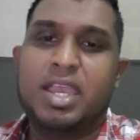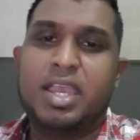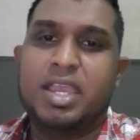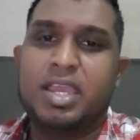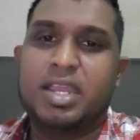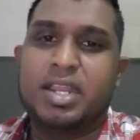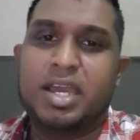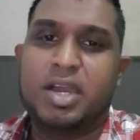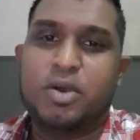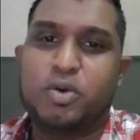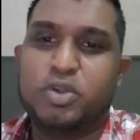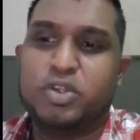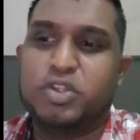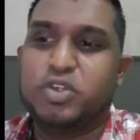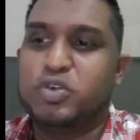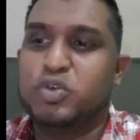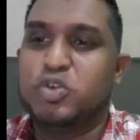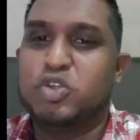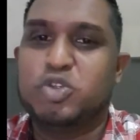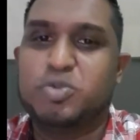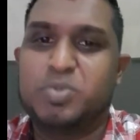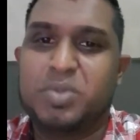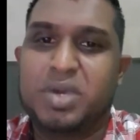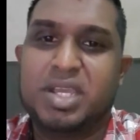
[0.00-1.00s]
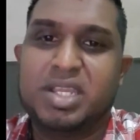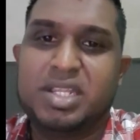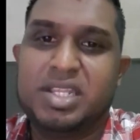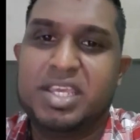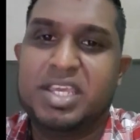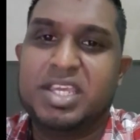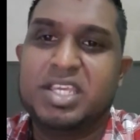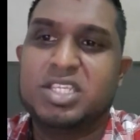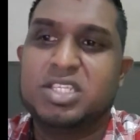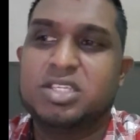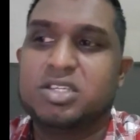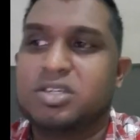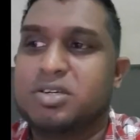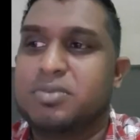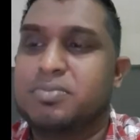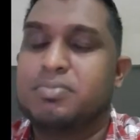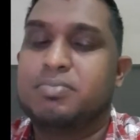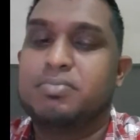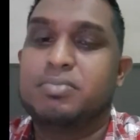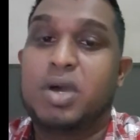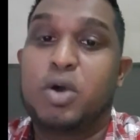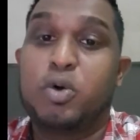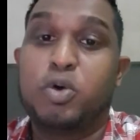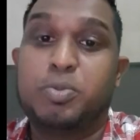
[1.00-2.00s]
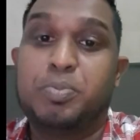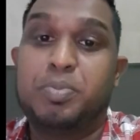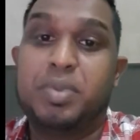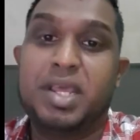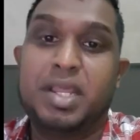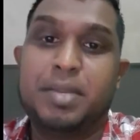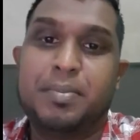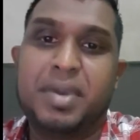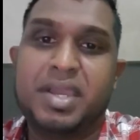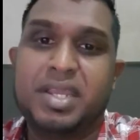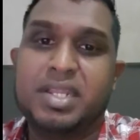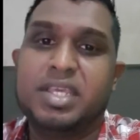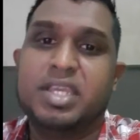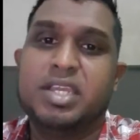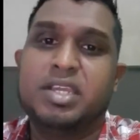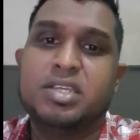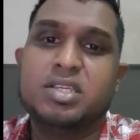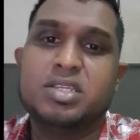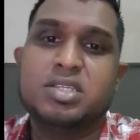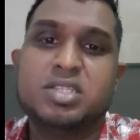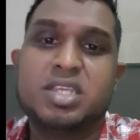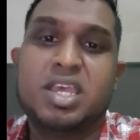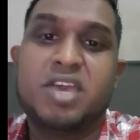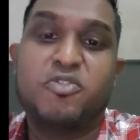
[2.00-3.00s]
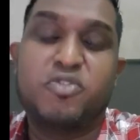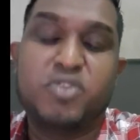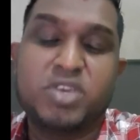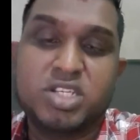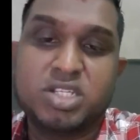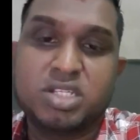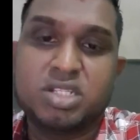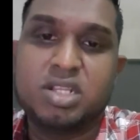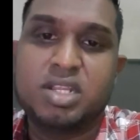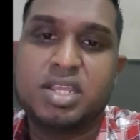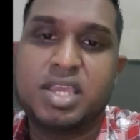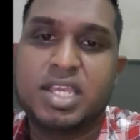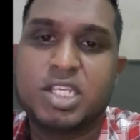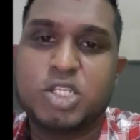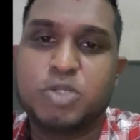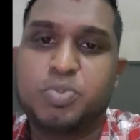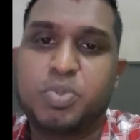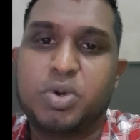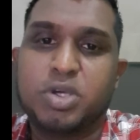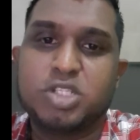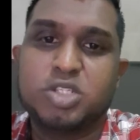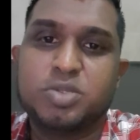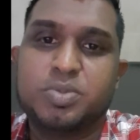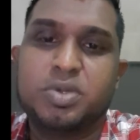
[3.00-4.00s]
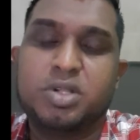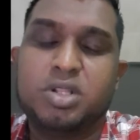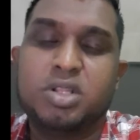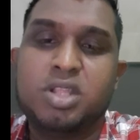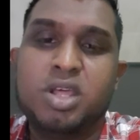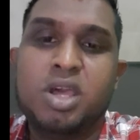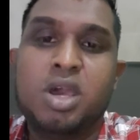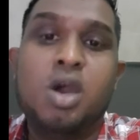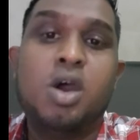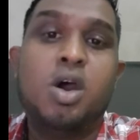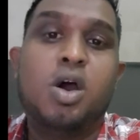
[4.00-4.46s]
and I will use my days, I would plan my days efficiently as possible,